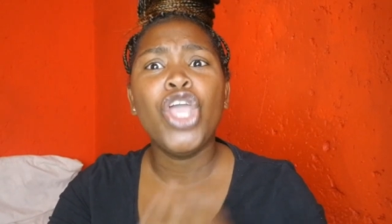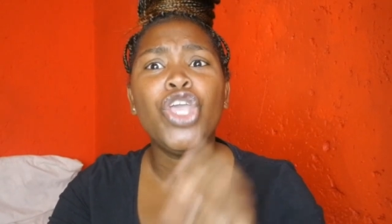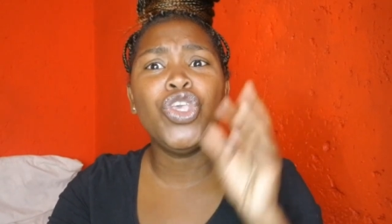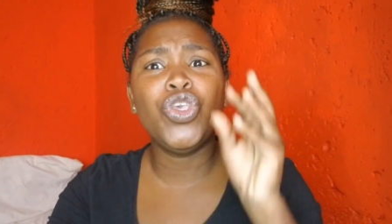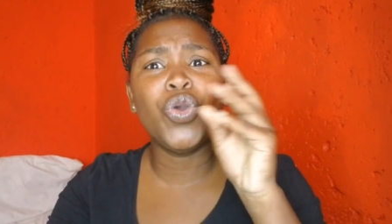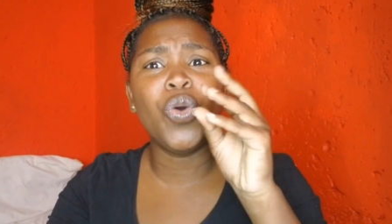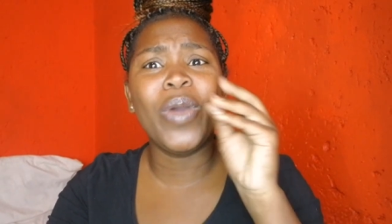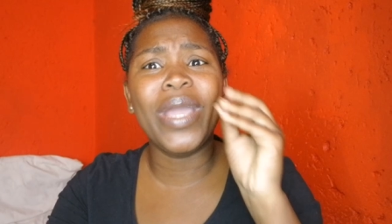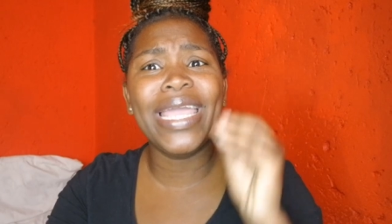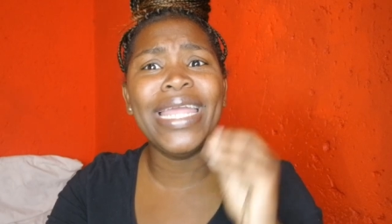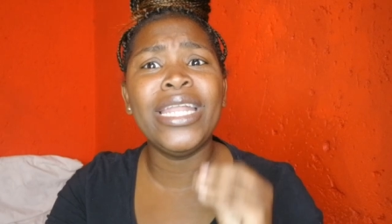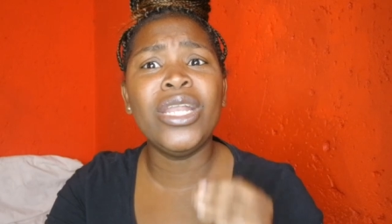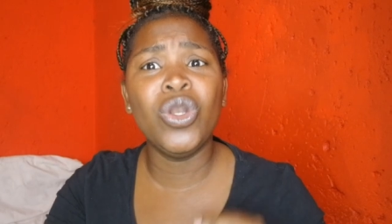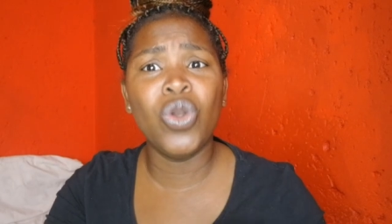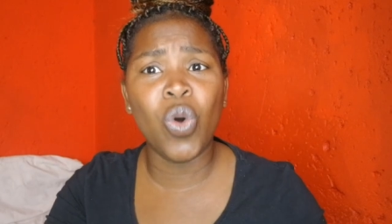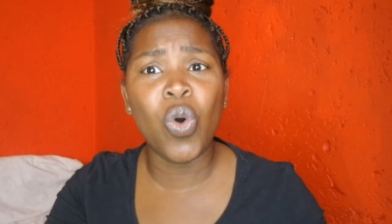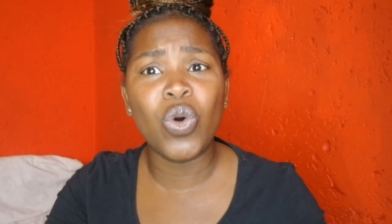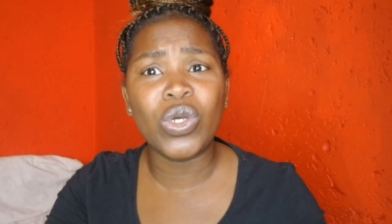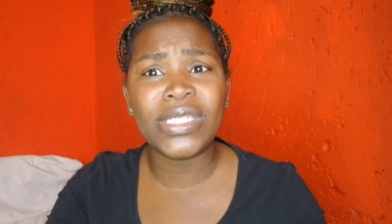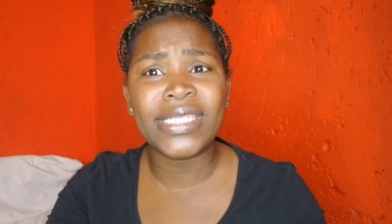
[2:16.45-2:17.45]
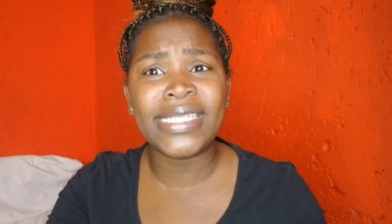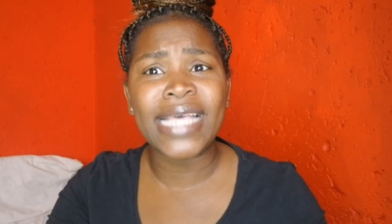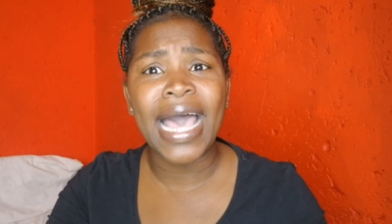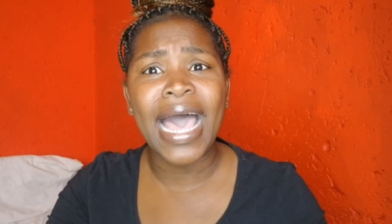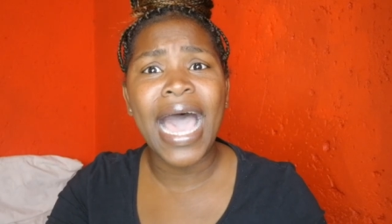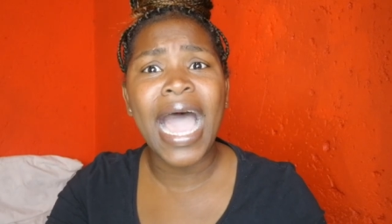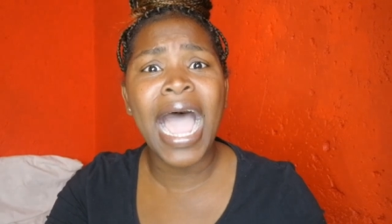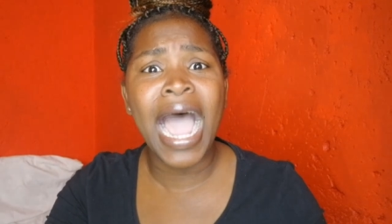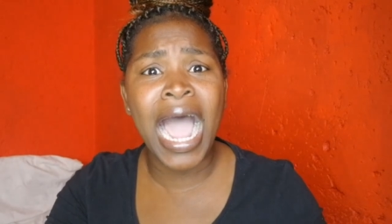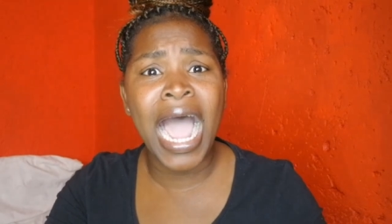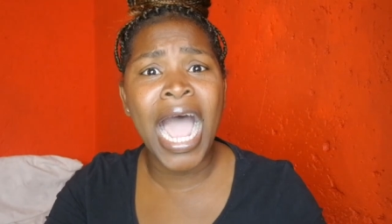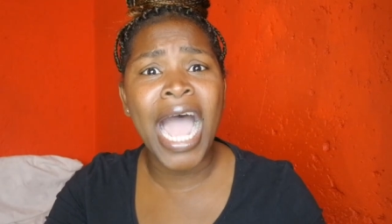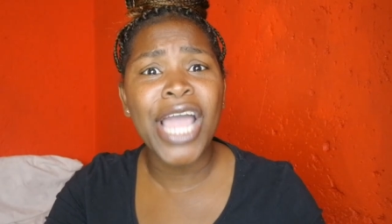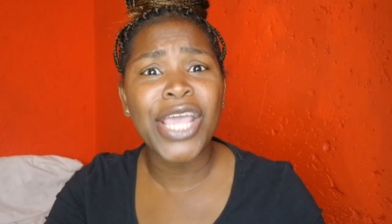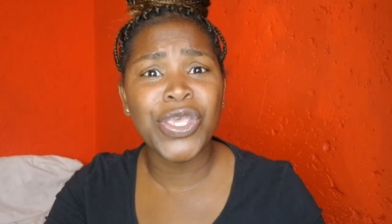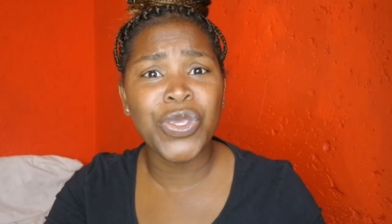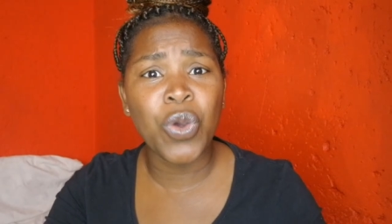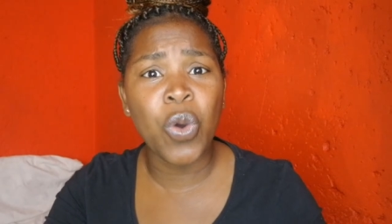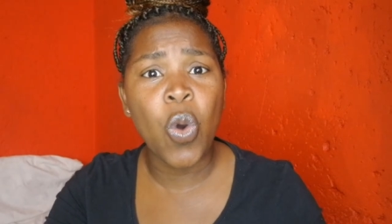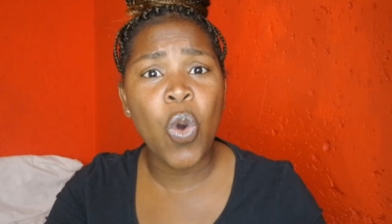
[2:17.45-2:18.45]
Your in-laws are
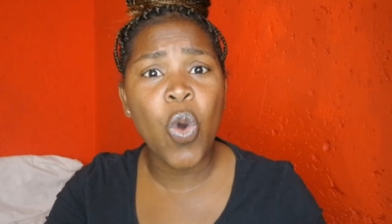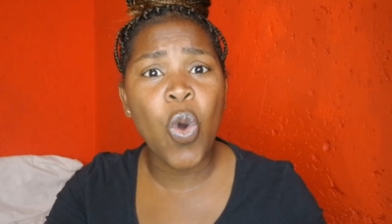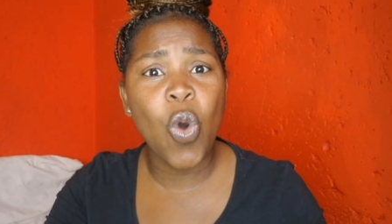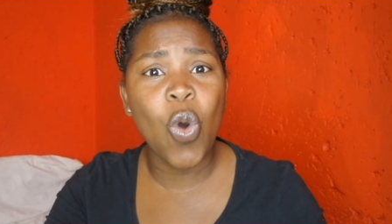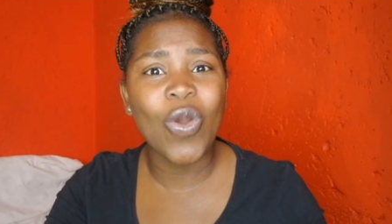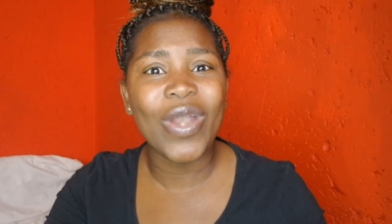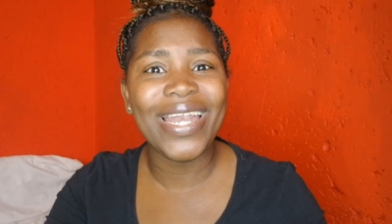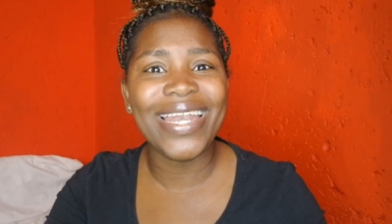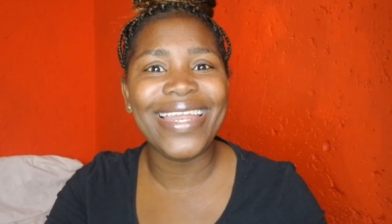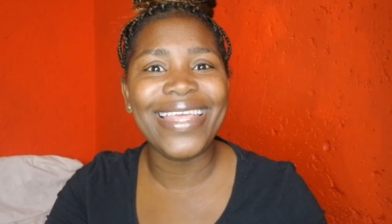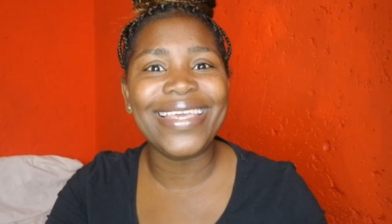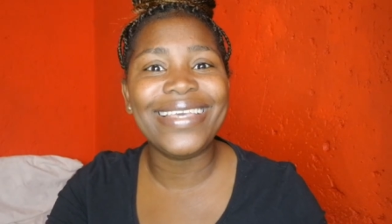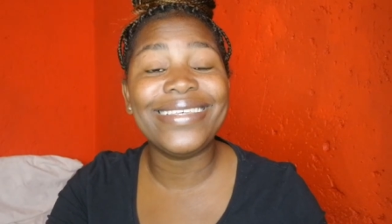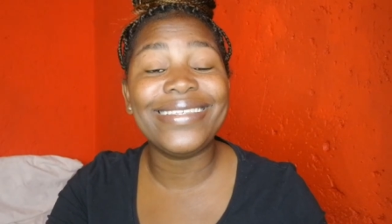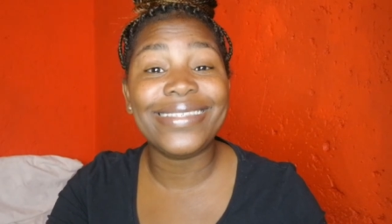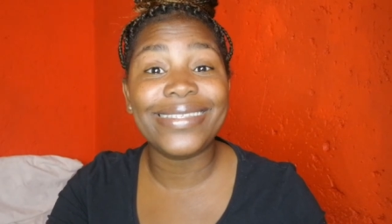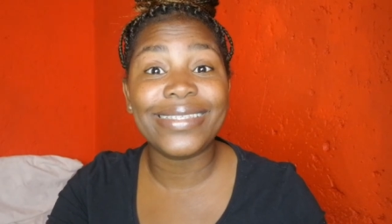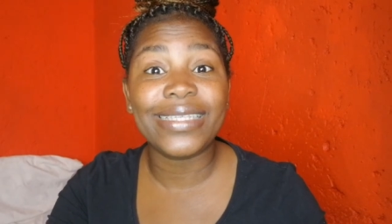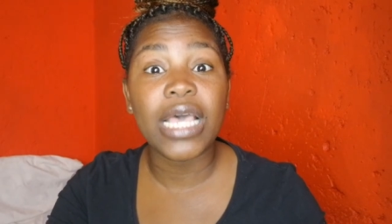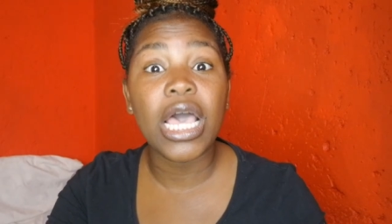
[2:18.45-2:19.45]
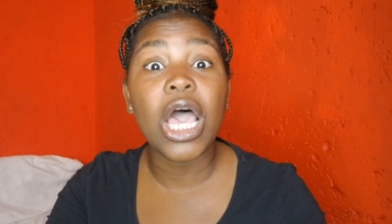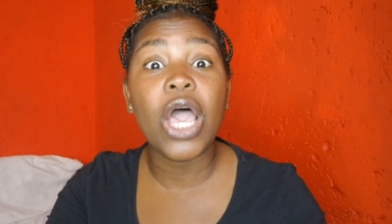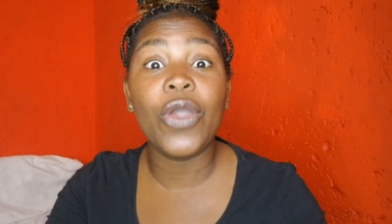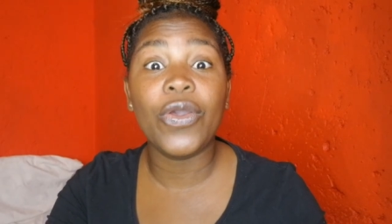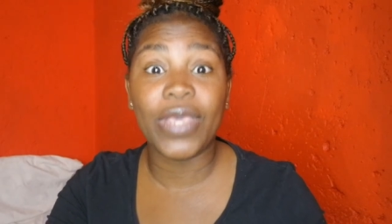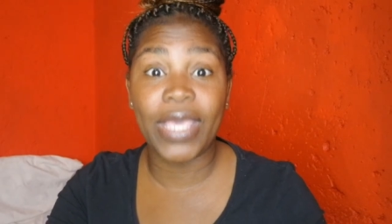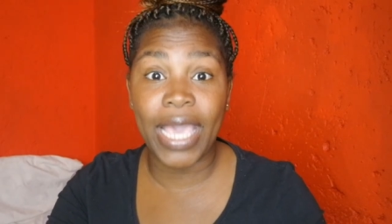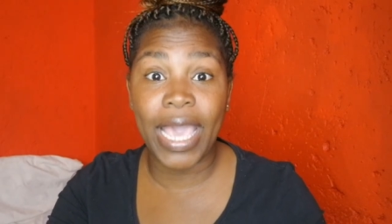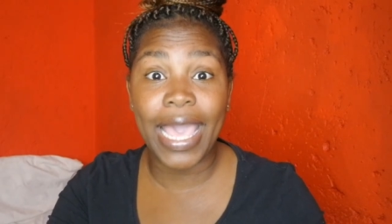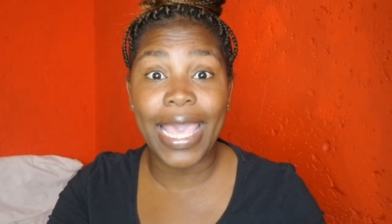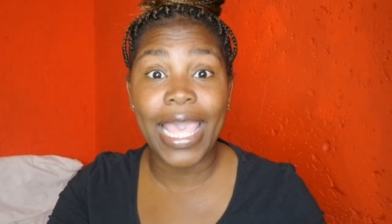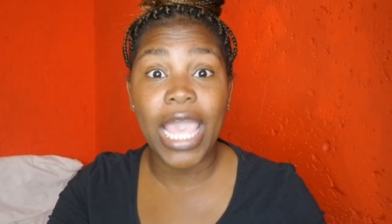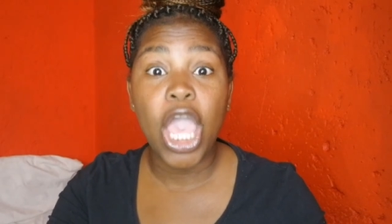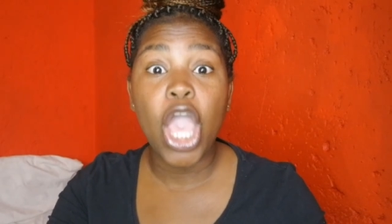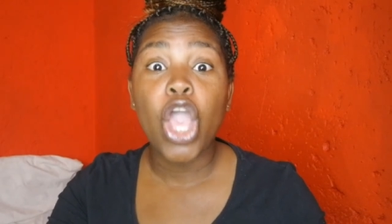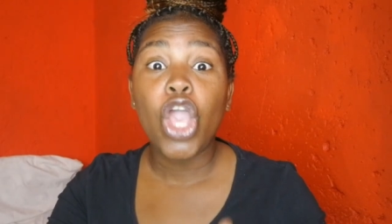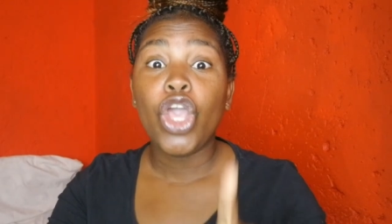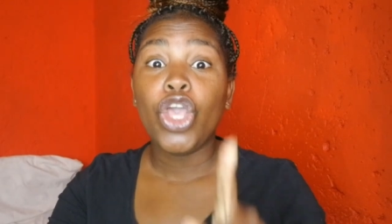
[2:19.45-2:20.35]
your colleagues, okay?